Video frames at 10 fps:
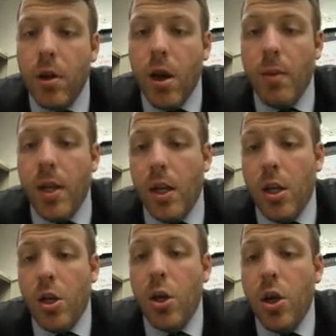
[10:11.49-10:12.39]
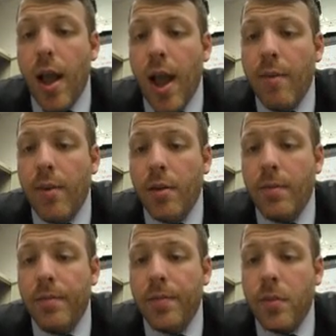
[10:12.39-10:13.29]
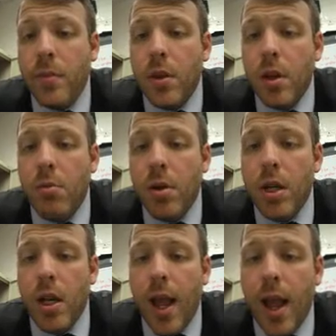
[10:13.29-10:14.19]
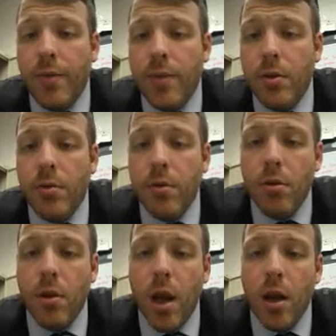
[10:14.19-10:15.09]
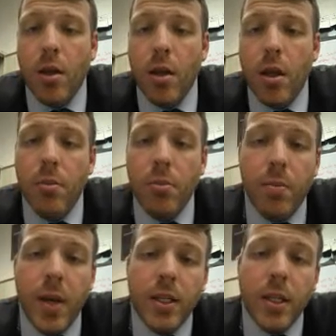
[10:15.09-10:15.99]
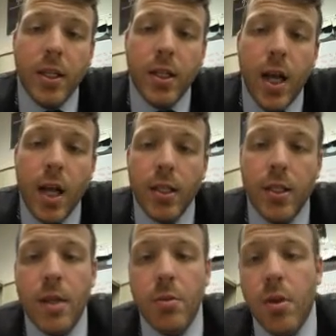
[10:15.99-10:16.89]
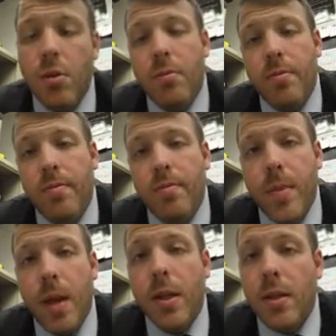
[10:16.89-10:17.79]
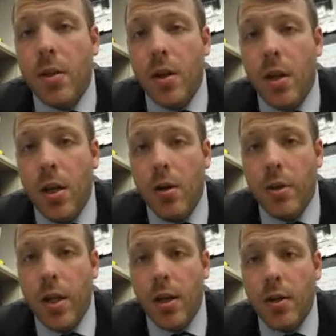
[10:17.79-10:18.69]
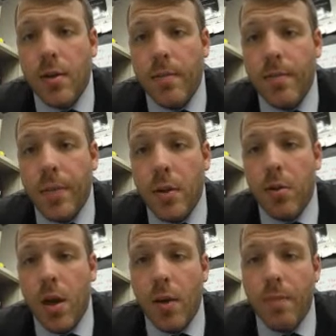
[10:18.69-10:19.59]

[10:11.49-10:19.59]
I mean, it could have it, but it doesn't have to, okay? But basically not the same slope. That means they're going to intersect, okay?